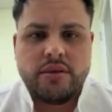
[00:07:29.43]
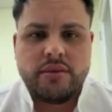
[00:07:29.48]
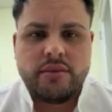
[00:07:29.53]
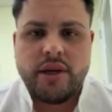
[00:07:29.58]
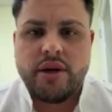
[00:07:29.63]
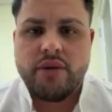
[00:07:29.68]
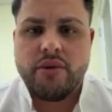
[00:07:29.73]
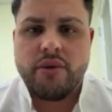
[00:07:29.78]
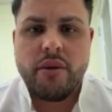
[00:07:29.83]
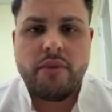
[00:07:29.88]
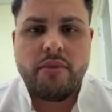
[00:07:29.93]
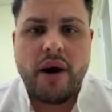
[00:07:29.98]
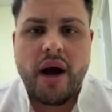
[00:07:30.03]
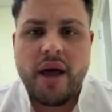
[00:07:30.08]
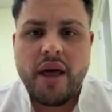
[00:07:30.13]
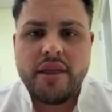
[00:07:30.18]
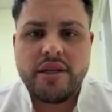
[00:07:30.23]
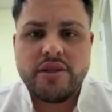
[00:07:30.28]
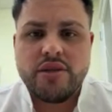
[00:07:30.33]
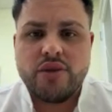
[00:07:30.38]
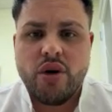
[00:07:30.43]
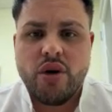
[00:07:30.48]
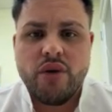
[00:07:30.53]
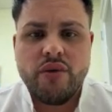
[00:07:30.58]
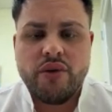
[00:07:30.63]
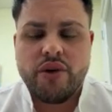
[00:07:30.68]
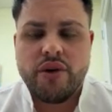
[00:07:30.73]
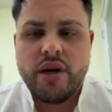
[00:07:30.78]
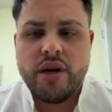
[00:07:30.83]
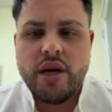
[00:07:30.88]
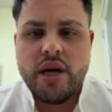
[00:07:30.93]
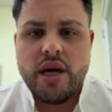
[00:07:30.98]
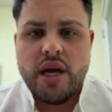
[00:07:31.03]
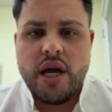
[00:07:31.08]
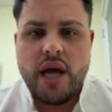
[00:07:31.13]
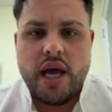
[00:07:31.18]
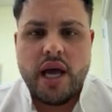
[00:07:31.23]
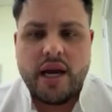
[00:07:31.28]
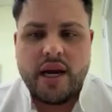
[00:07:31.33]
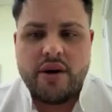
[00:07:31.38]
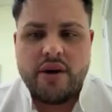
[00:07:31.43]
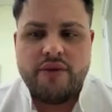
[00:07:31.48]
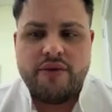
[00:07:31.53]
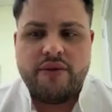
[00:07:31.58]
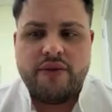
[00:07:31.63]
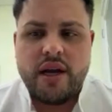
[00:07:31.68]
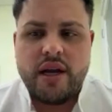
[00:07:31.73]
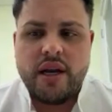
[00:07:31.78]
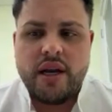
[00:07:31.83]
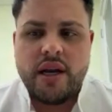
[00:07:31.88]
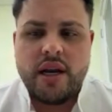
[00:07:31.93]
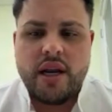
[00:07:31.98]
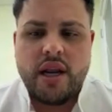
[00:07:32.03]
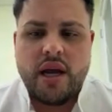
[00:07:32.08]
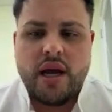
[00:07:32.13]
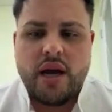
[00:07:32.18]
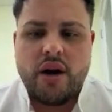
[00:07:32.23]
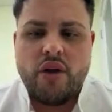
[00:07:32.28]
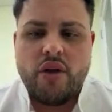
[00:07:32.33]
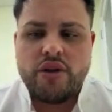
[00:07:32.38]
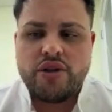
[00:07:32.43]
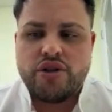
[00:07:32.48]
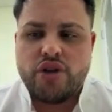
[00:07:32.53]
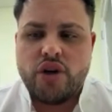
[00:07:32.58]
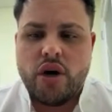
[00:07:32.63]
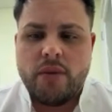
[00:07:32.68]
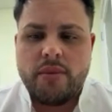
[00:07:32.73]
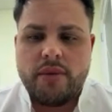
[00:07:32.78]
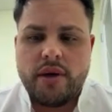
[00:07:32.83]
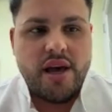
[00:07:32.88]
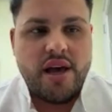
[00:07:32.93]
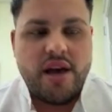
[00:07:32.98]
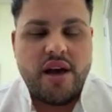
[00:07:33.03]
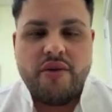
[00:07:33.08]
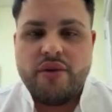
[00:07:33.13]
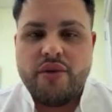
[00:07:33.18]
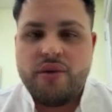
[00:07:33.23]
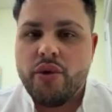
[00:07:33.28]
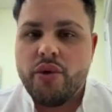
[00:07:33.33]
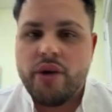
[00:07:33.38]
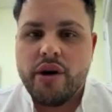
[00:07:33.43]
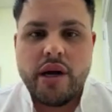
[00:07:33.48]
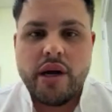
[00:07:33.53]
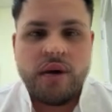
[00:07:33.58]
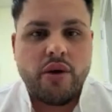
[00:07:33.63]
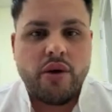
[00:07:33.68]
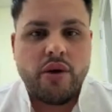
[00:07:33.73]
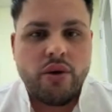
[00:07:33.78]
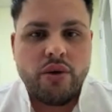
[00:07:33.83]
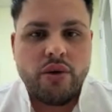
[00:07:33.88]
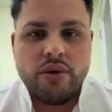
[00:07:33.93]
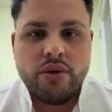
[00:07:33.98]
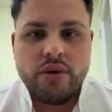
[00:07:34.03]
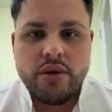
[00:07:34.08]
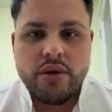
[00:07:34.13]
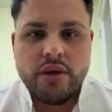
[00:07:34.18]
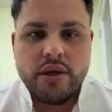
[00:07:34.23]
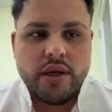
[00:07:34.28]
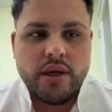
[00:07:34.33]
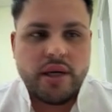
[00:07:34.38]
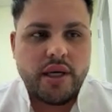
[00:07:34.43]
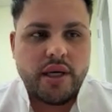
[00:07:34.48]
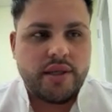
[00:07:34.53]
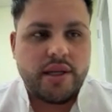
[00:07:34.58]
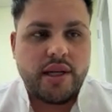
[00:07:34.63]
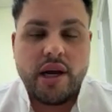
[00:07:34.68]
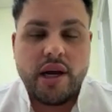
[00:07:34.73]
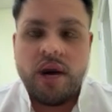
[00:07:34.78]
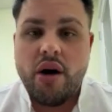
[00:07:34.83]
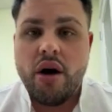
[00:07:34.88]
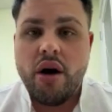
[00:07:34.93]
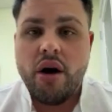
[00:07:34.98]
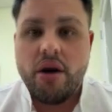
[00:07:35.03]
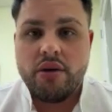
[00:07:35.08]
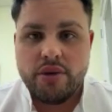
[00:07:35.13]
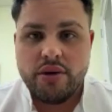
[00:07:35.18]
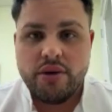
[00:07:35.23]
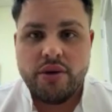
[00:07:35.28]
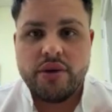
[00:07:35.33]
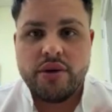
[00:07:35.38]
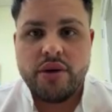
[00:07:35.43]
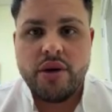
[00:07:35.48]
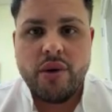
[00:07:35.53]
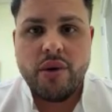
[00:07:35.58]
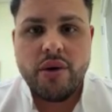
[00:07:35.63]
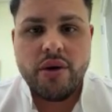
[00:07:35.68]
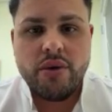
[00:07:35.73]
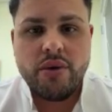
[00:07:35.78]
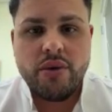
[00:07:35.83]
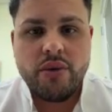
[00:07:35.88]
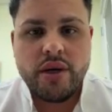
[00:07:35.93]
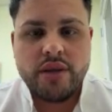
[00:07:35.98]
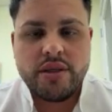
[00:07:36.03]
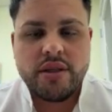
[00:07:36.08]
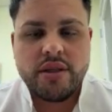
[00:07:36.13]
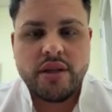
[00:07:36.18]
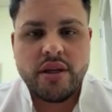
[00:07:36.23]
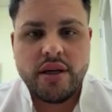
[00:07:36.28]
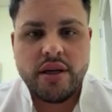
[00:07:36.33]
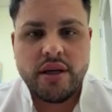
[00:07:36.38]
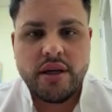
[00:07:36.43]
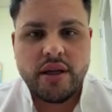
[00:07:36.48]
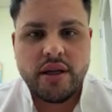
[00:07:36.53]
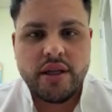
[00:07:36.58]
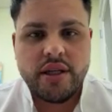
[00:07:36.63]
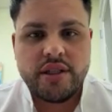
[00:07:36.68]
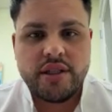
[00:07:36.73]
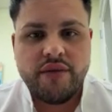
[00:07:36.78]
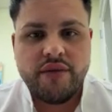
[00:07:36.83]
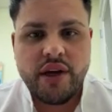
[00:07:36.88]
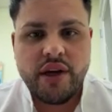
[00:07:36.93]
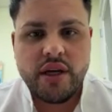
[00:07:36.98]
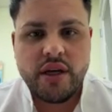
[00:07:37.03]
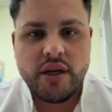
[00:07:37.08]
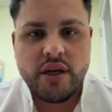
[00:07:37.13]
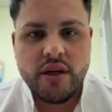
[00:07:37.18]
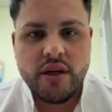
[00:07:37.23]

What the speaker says: My career path is over. I cannot find another job. Everywhere I go, it's like, oh, you're the one who was on the TV.